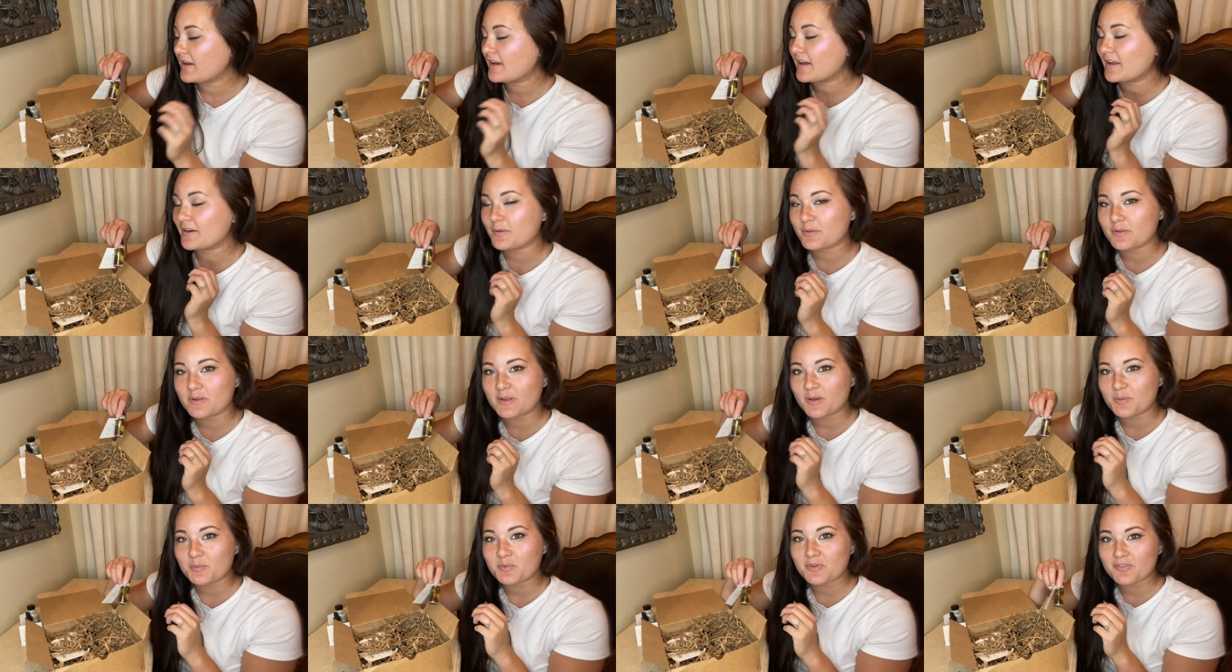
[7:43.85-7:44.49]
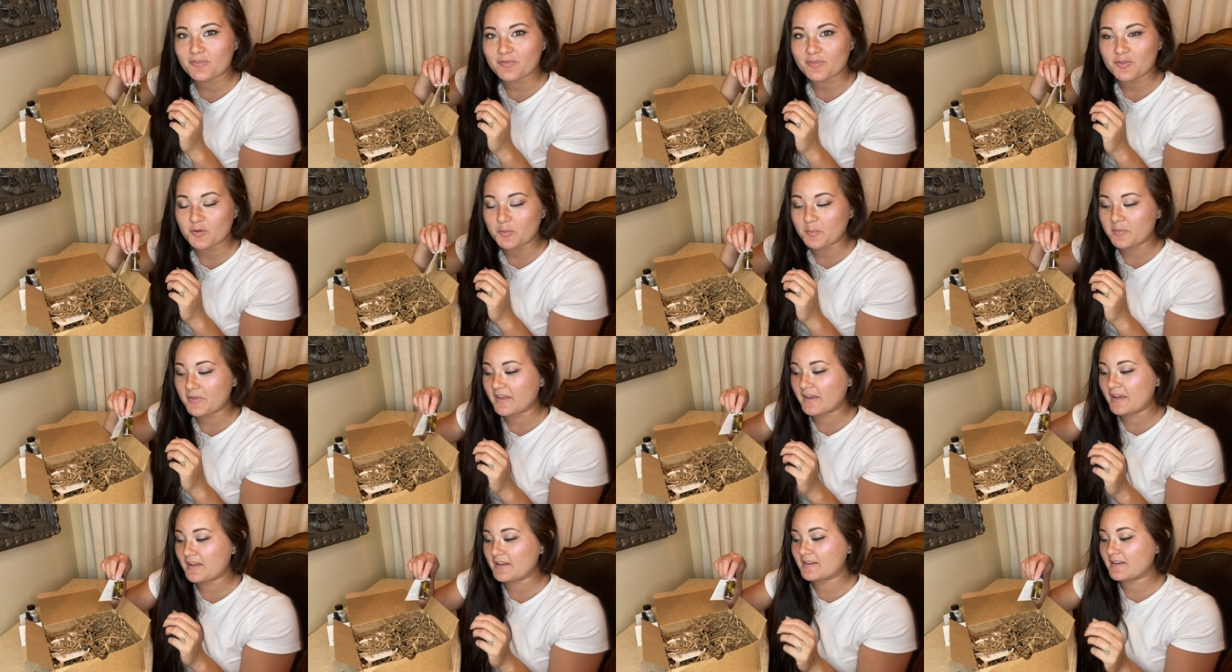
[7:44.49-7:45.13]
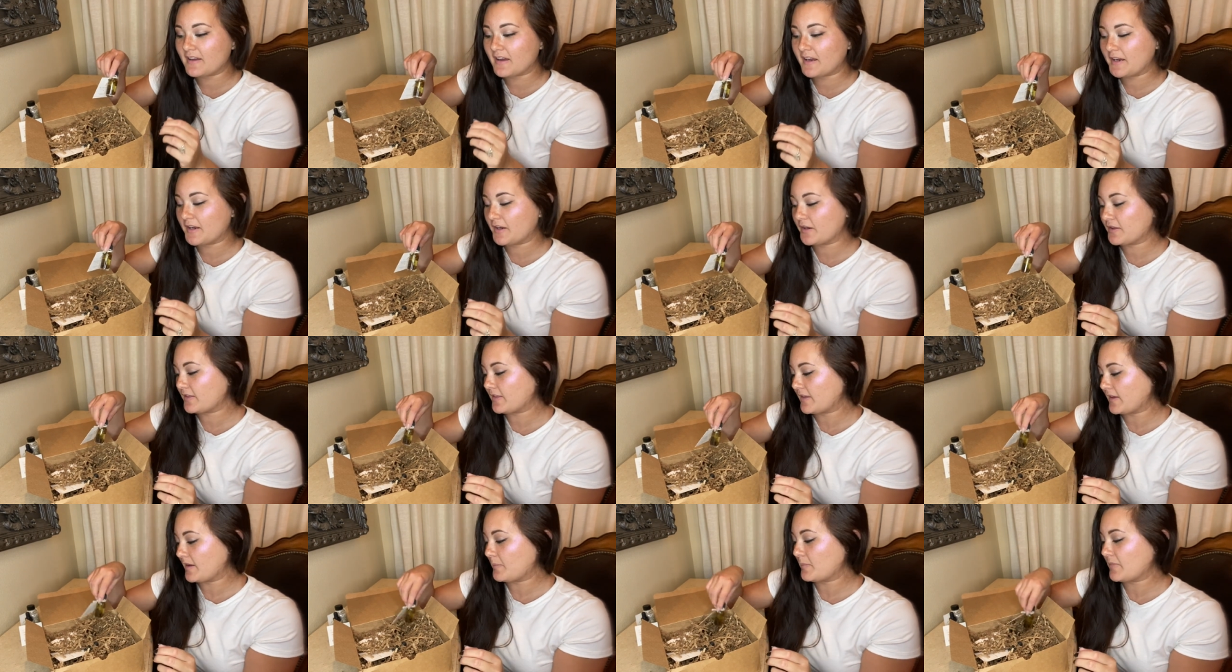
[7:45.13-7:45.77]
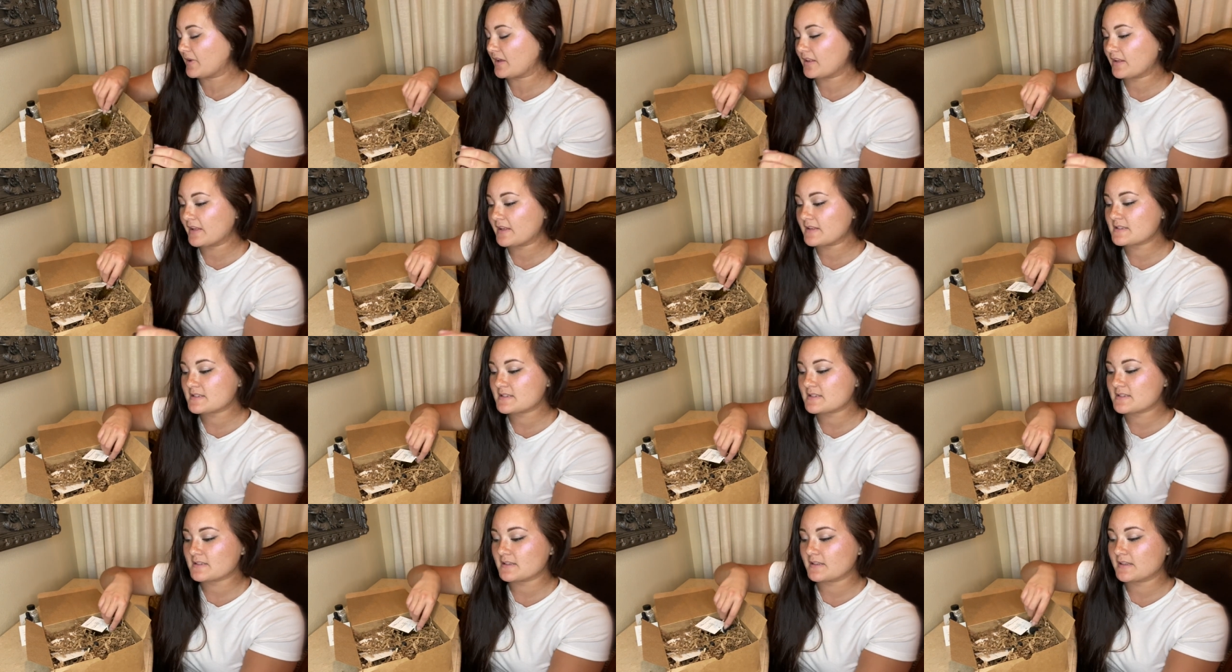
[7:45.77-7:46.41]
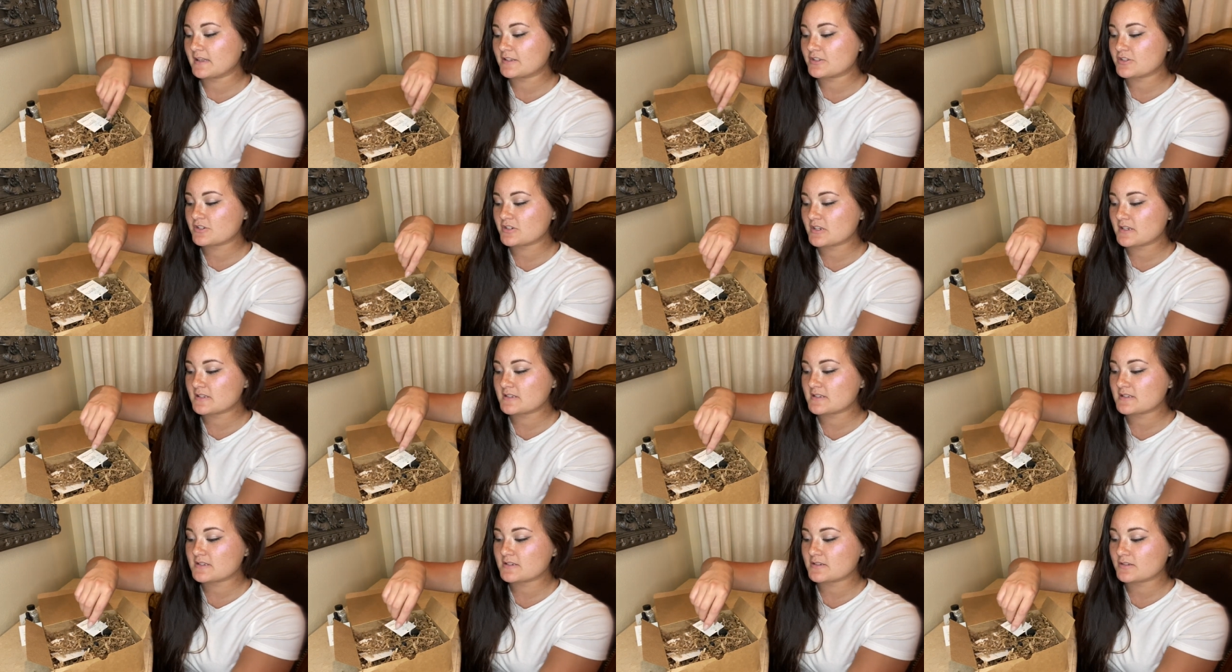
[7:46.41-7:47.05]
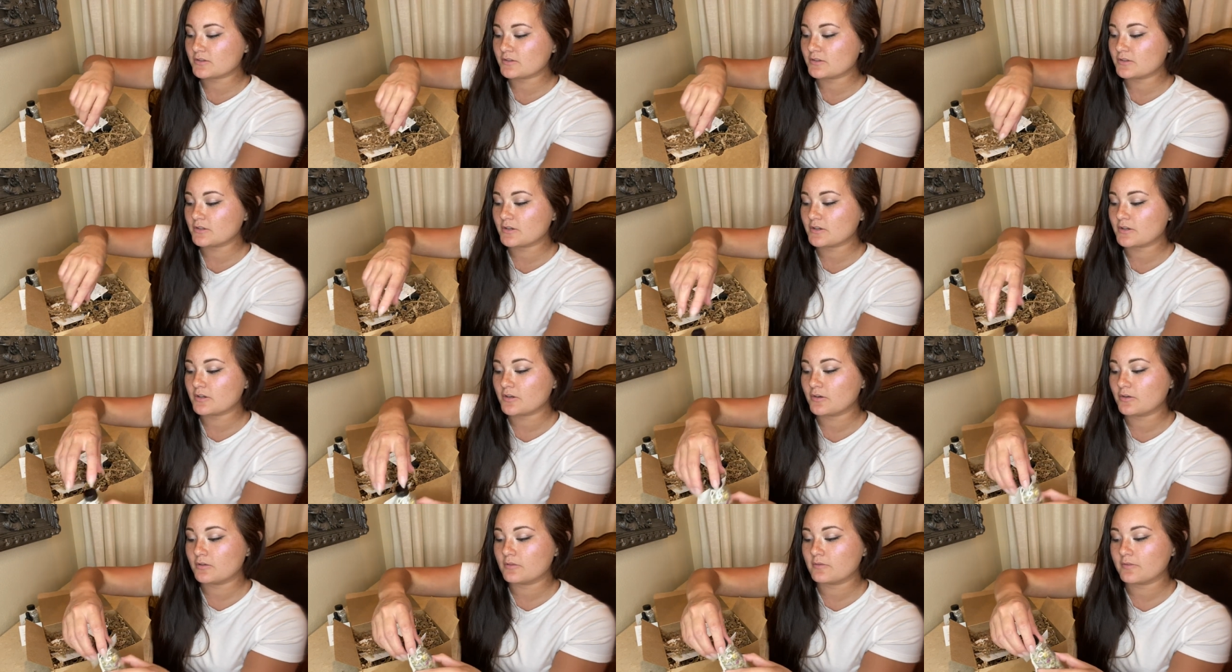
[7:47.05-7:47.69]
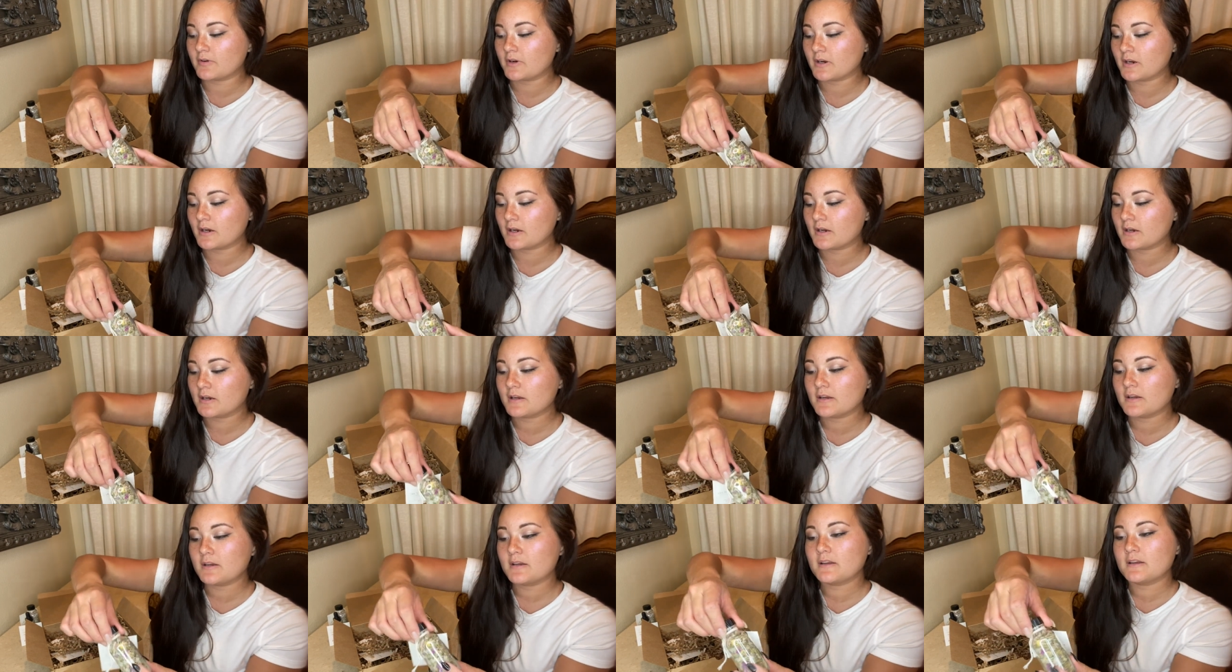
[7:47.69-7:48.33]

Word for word: I don't think I'm gonna film the entire thing, but let's, let's just look over